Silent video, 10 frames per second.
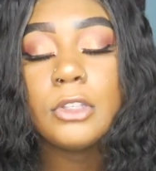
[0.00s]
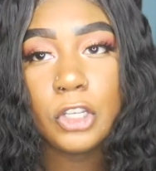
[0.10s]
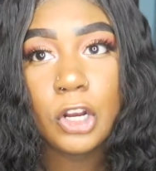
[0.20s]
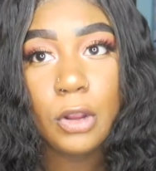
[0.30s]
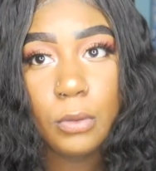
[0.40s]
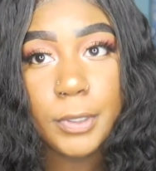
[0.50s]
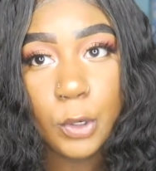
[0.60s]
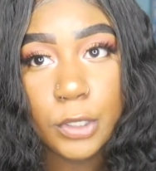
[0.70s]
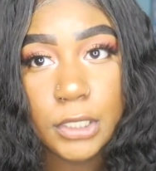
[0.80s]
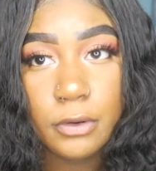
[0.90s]
your girl will be
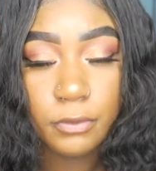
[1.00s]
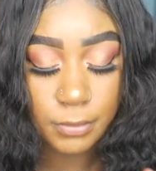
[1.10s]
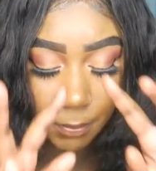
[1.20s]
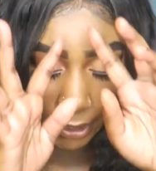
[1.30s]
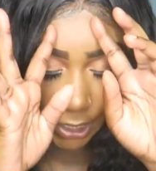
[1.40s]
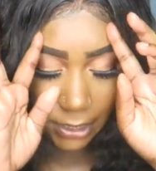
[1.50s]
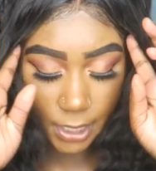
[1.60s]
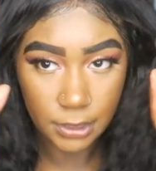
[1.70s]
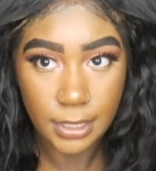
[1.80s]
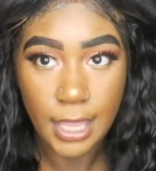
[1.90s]
ordering it from them again.
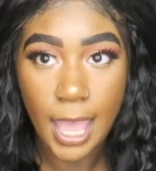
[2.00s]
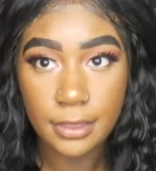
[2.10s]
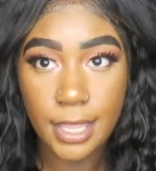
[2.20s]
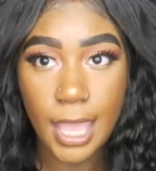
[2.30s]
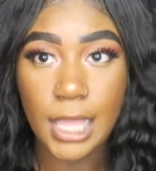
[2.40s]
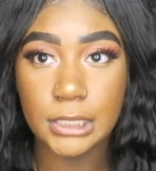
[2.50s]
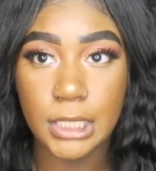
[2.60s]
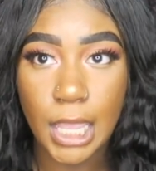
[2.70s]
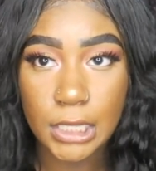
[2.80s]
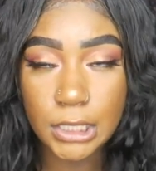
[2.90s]
Like, they got
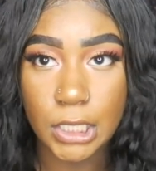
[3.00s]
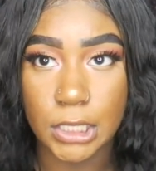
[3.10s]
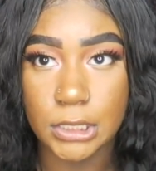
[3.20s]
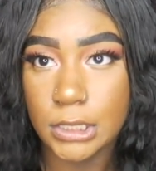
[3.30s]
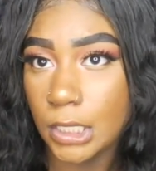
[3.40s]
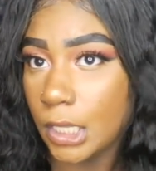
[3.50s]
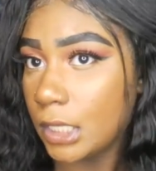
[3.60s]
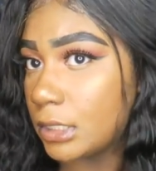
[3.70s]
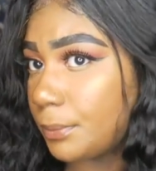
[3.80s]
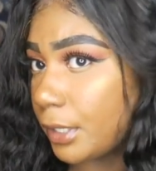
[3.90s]
the
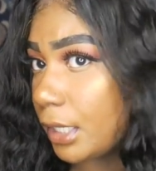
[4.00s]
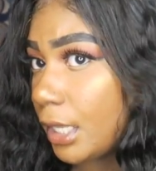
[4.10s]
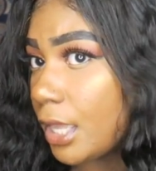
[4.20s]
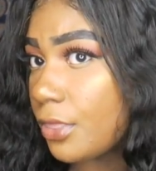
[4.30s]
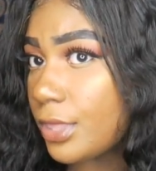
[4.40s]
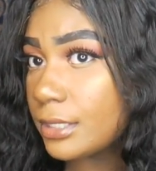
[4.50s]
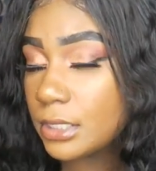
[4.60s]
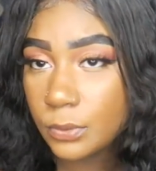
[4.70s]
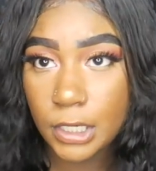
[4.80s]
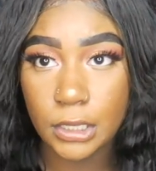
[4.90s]
goods. But this
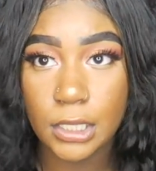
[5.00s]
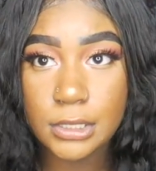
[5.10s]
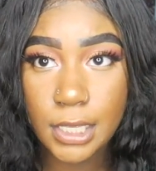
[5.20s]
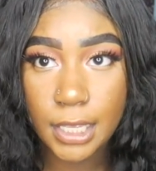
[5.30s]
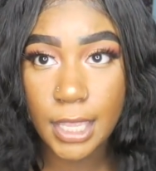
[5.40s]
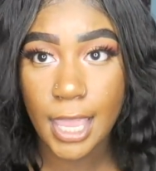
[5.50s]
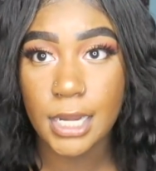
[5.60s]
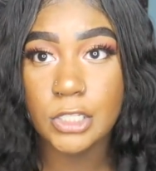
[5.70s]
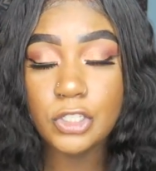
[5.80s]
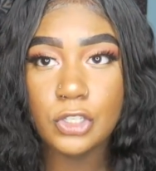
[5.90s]
is what it looks like,
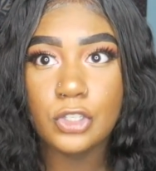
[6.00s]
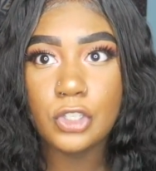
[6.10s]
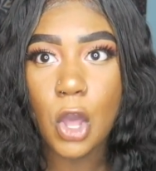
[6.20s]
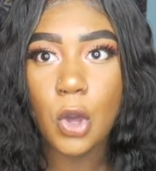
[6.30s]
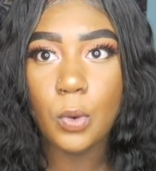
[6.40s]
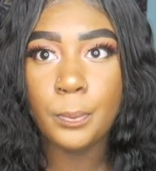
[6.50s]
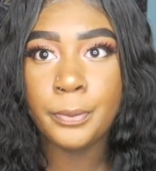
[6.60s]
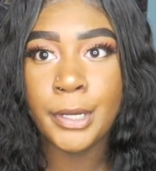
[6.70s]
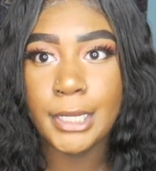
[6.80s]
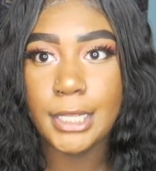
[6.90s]
and it's just so
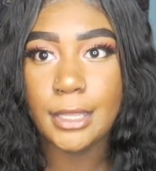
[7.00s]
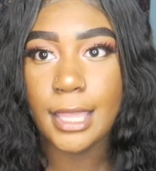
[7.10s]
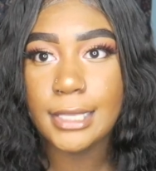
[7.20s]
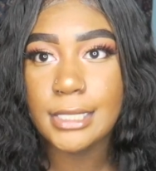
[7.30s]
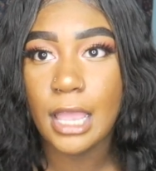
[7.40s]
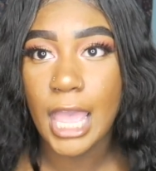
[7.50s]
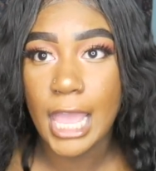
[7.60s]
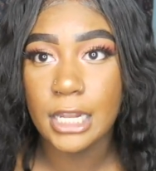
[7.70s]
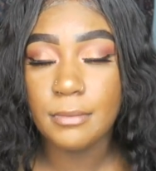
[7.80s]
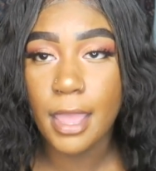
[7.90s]
pretty. And like I said, I
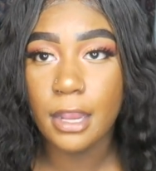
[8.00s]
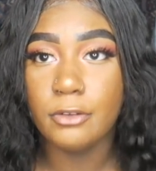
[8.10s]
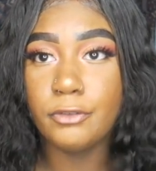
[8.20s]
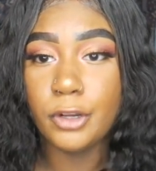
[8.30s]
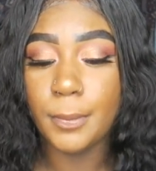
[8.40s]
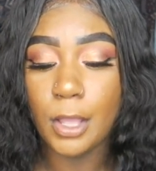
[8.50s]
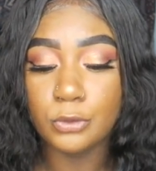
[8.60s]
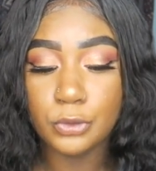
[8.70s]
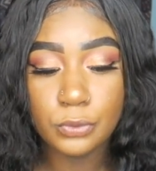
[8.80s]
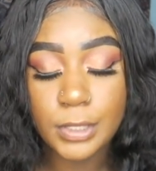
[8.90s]
had it in my hair for
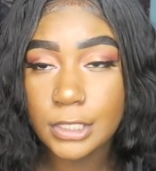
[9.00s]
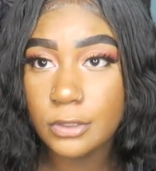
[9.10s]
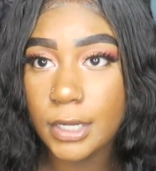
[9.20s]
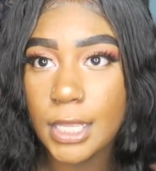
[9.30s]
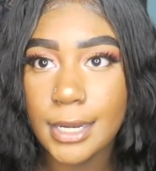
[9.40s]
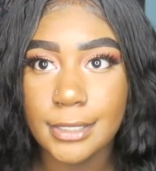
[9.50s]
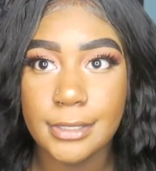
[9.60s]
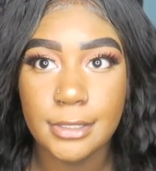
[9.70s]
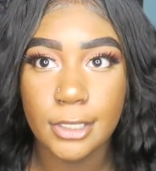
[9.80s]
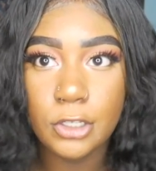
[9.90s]
about 2 weeks already, and it
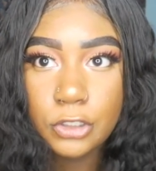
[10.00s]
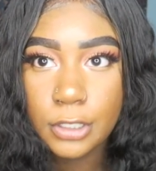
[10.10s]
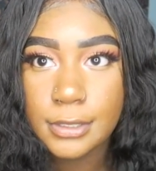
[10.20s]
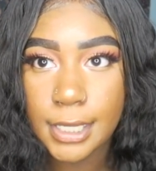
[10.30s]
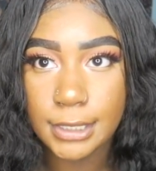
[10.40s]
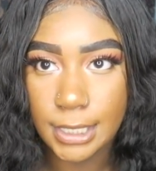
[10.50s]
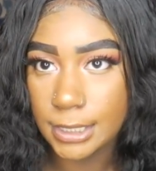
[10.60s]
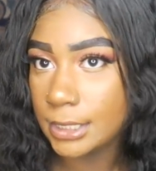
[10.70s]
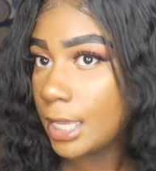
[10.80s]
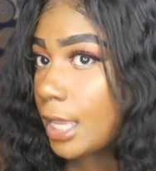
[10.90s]
still looks like
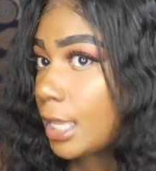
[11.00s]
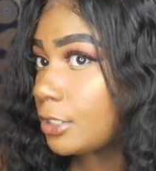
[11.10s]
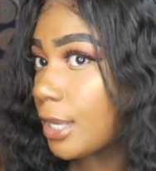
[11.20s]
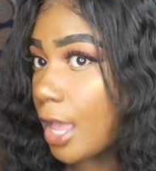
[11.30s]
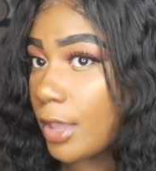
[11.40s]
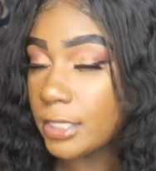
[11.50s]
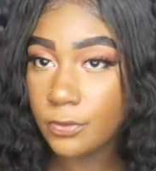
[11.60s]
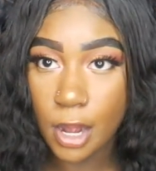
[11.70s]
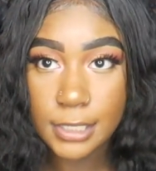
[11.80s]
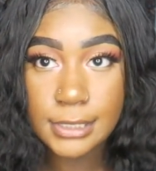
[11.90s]
this. Now, as
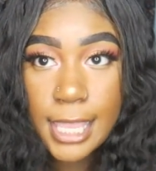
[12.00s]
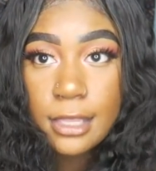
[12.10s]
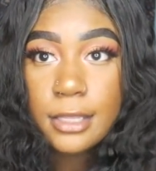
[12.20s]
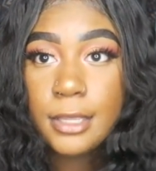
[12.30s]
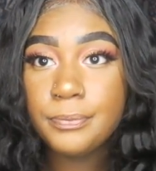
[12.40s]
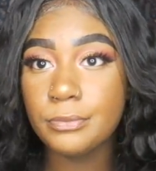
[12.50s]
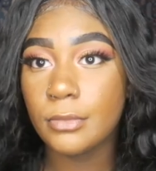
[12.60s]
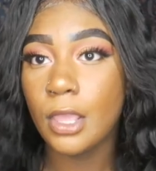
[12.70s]
far as tangly,